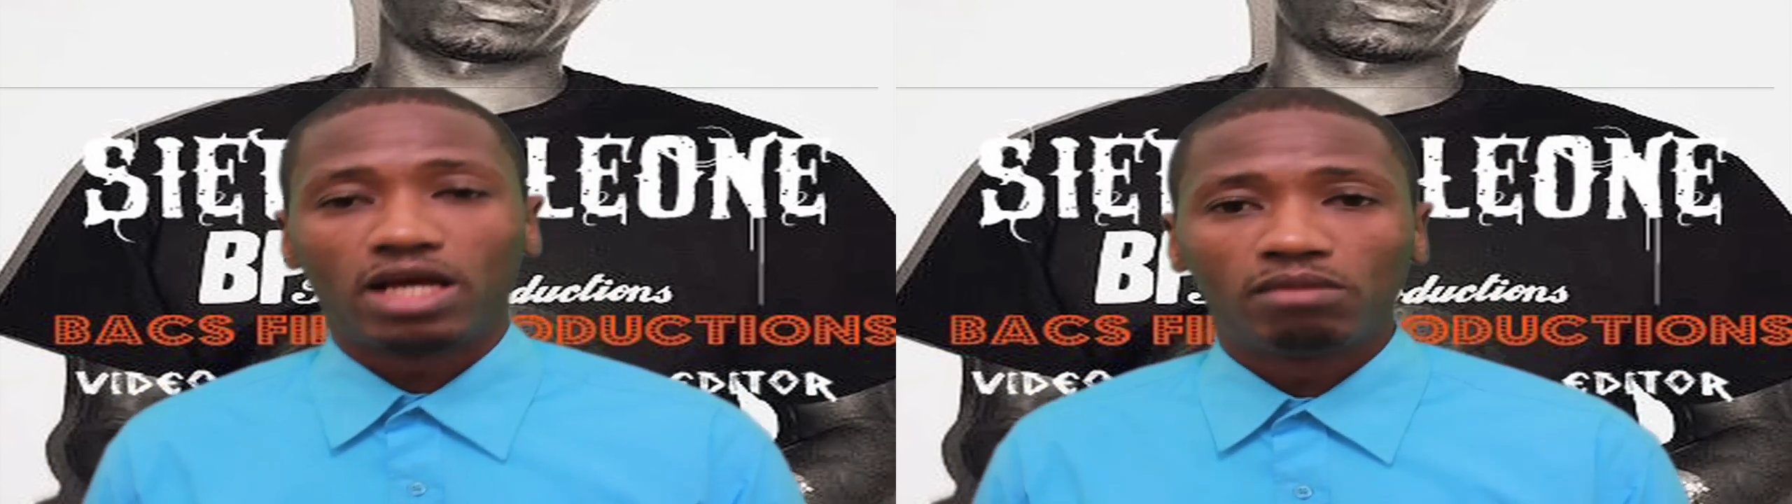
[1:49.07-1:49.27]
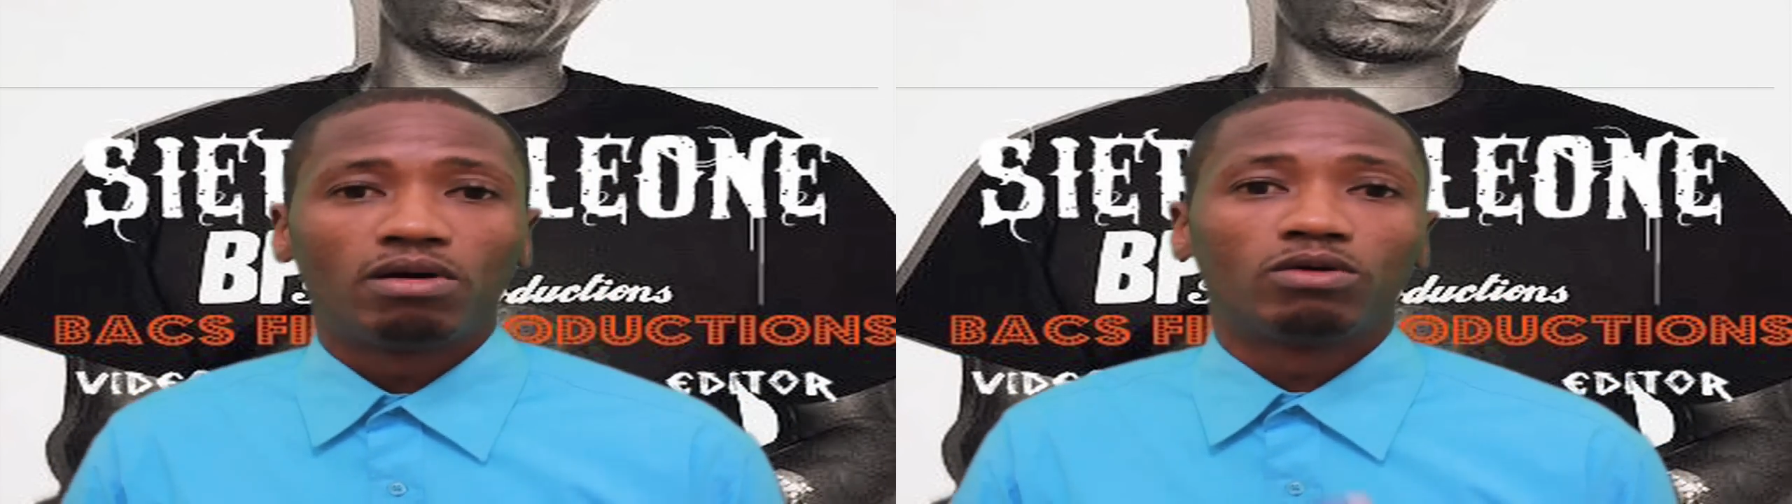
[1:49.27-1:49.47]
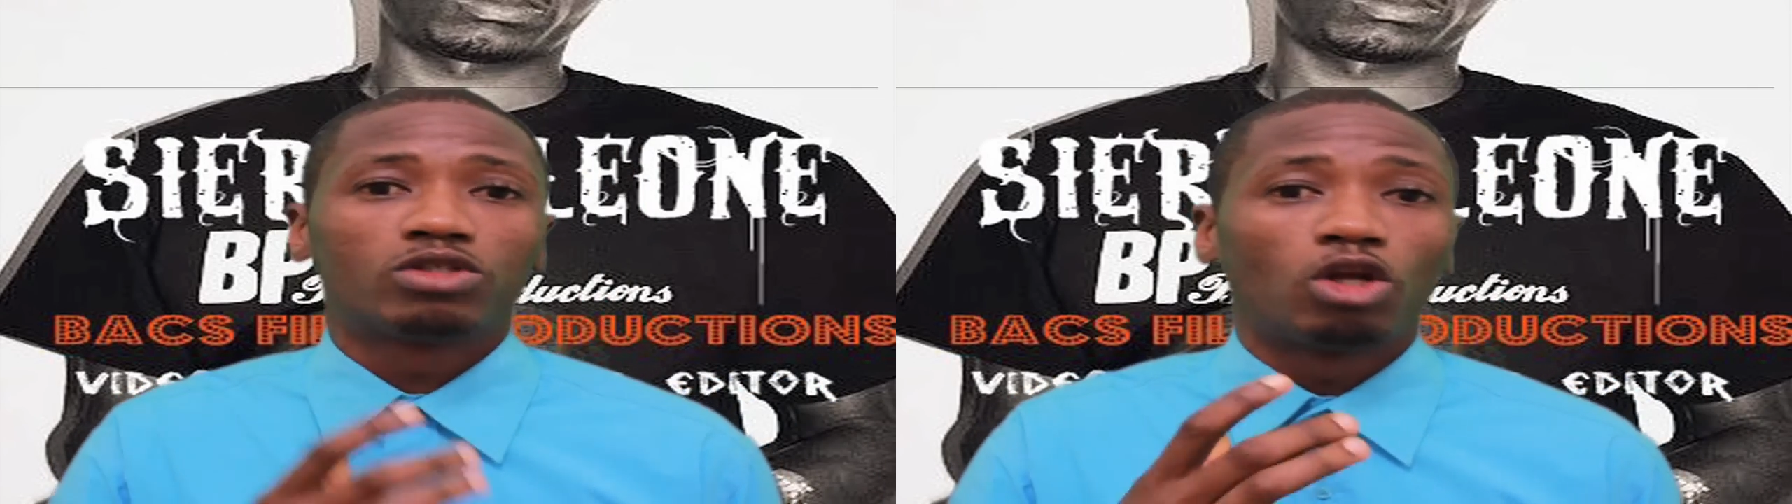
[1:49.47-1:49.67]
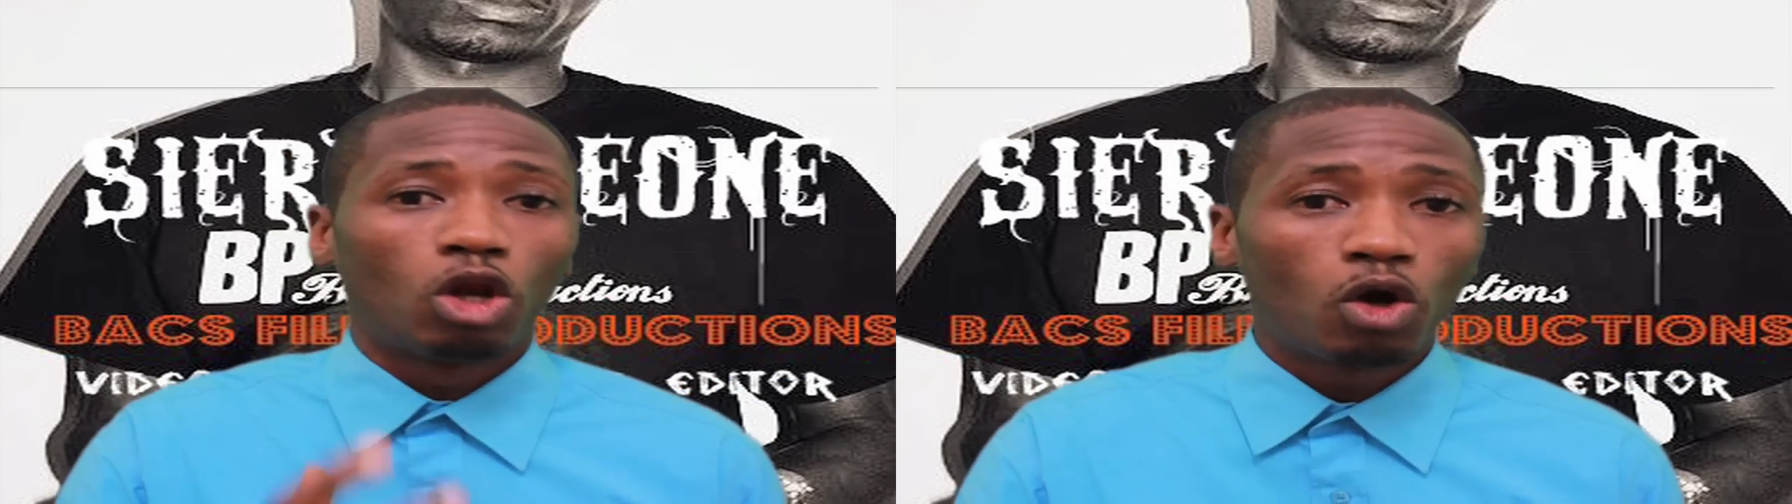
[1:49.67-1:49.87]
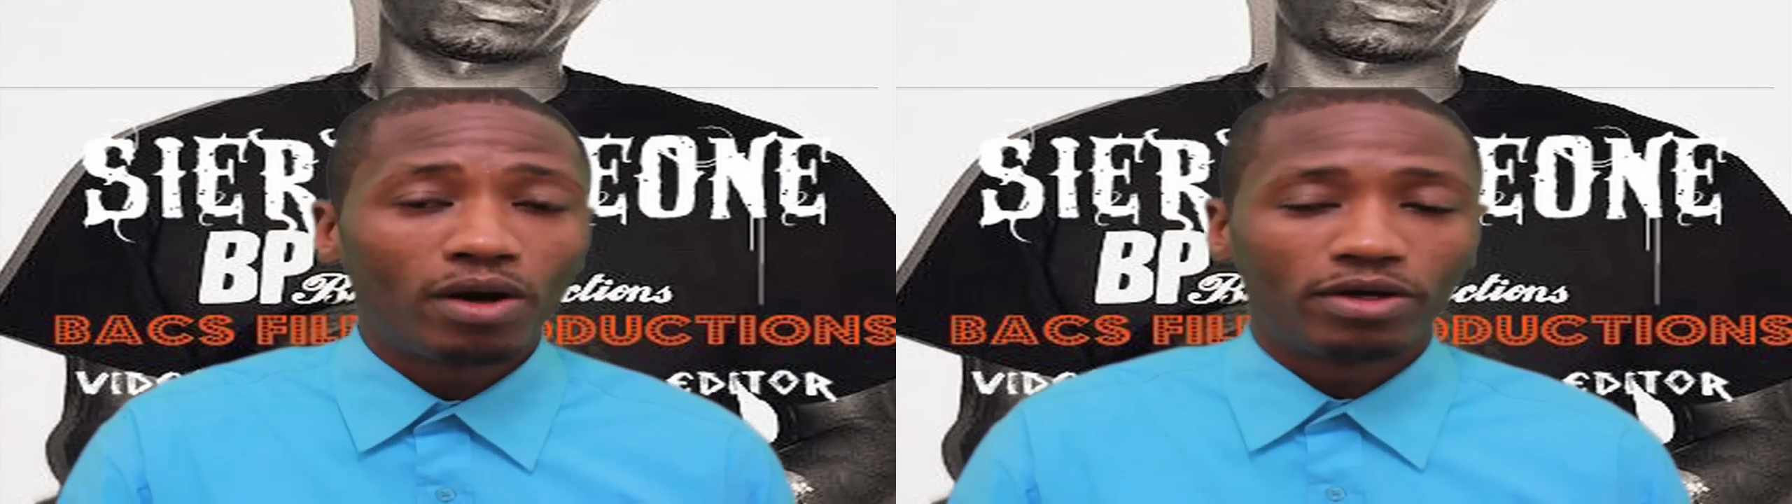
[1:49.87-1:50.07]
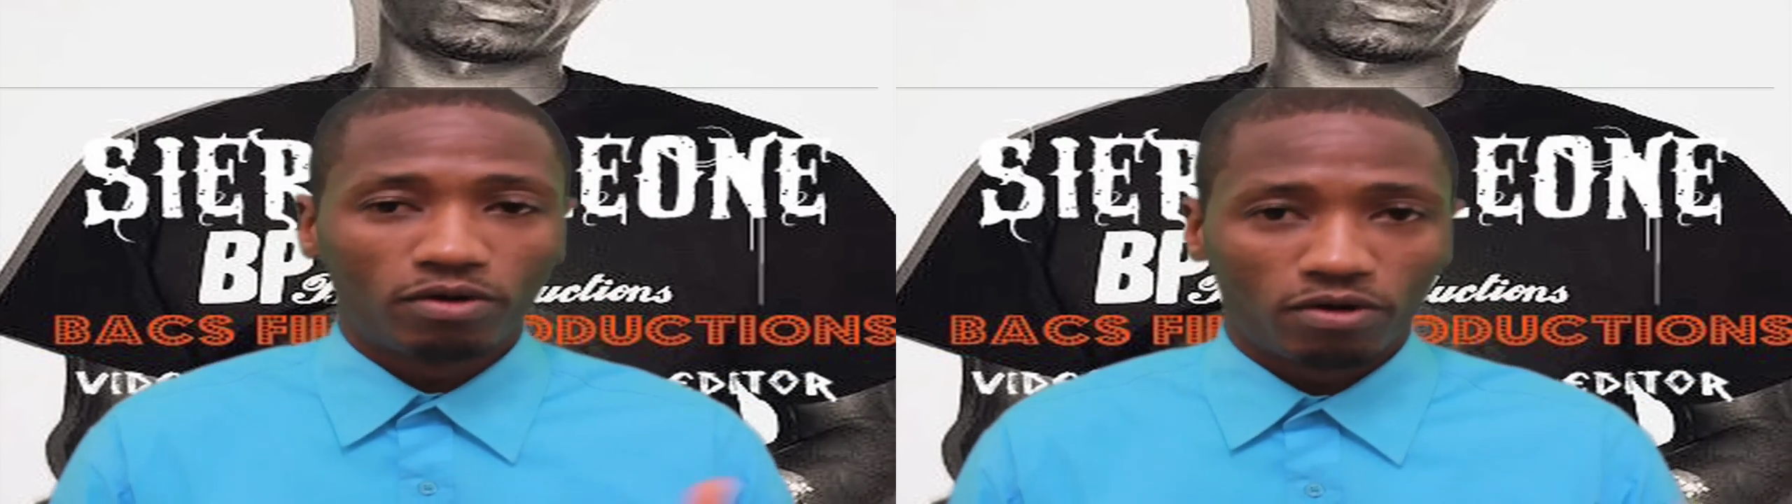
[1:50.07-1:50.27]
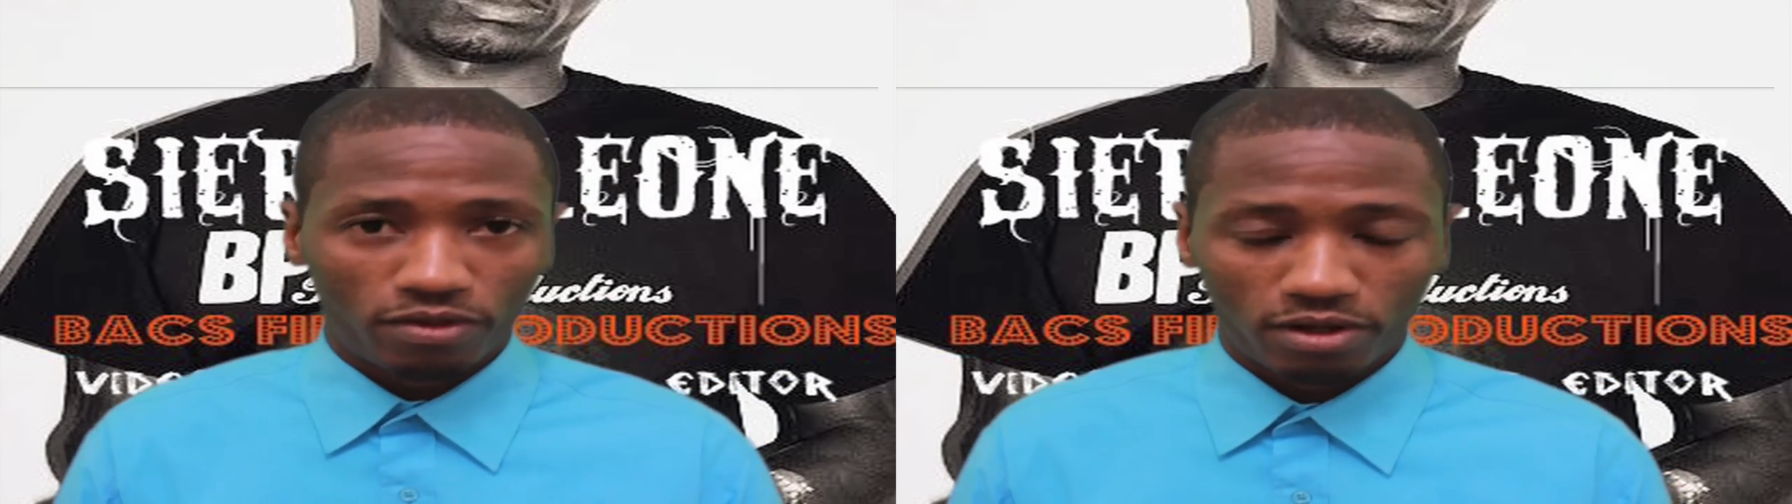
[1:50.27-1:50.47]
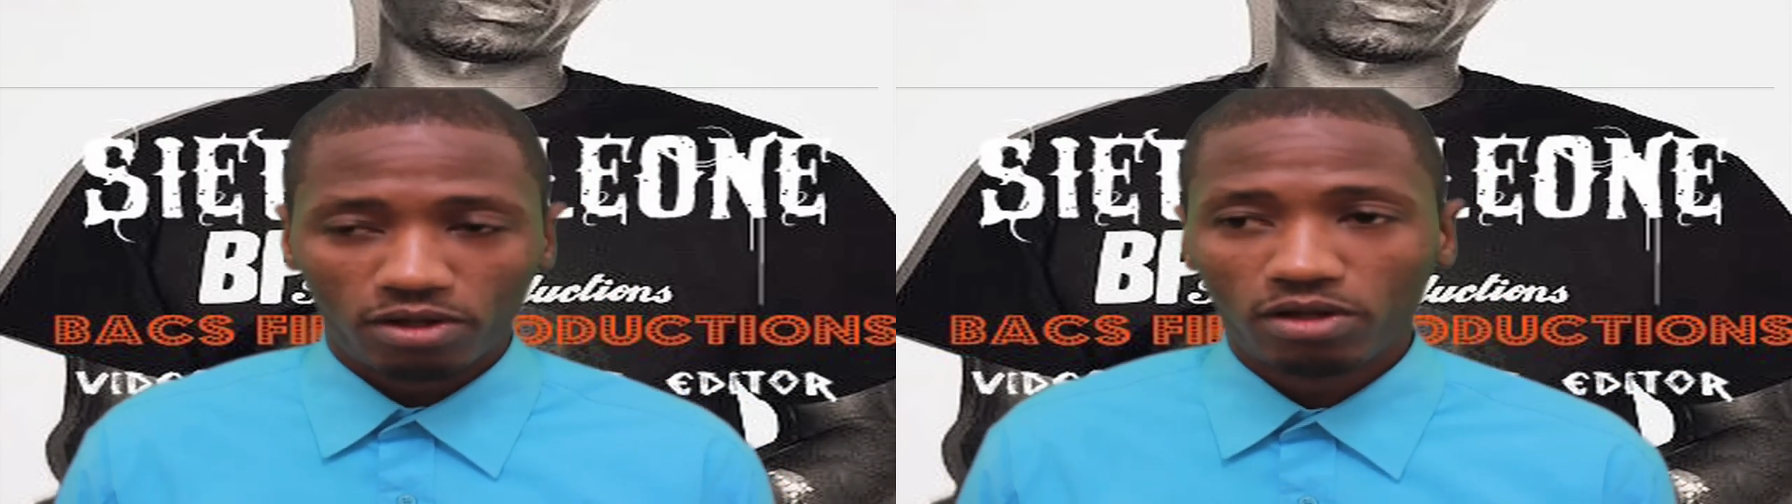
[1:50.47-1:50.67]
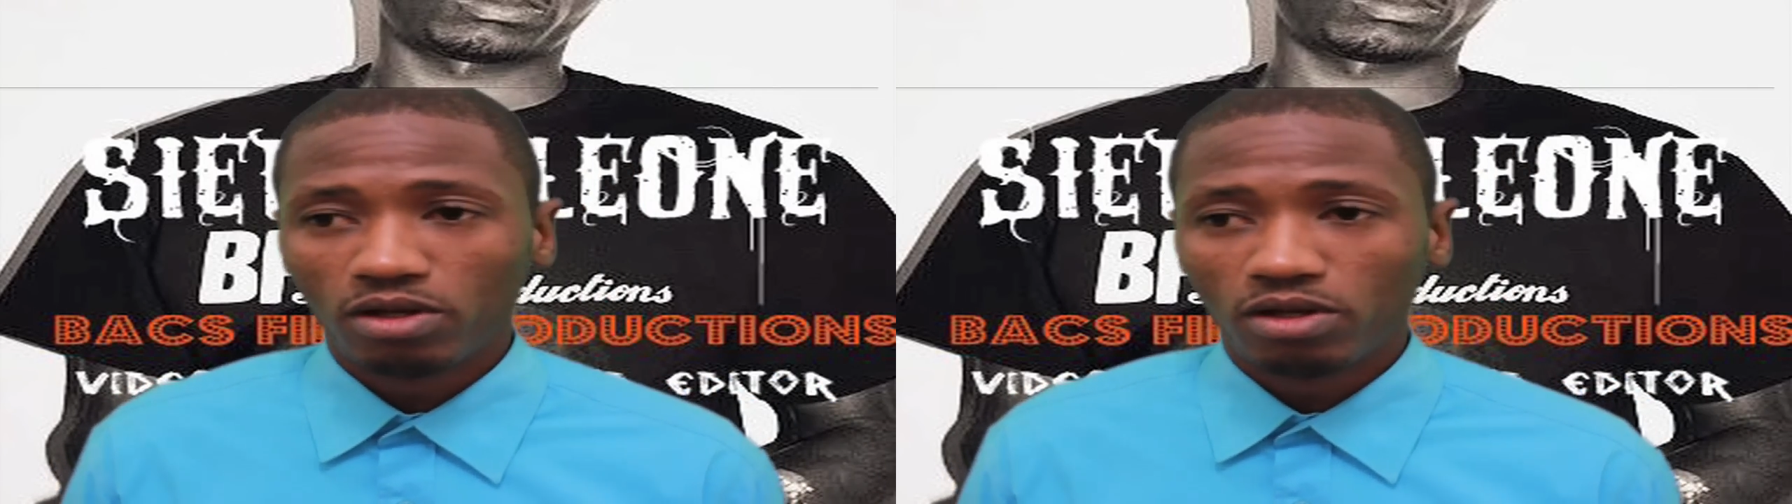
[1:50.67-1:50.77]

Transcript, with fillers: about law and order.